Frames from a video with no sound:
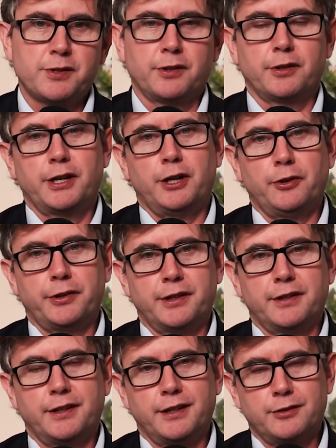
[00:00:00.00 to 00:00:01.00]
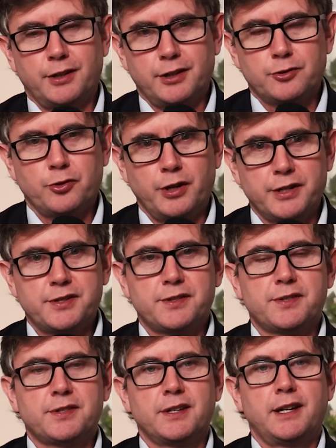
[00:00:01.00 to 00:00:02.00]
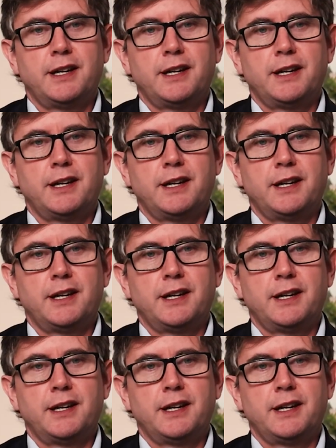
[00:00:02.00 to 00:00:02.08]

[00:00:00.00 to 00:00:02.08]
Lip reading: They're held in trusts.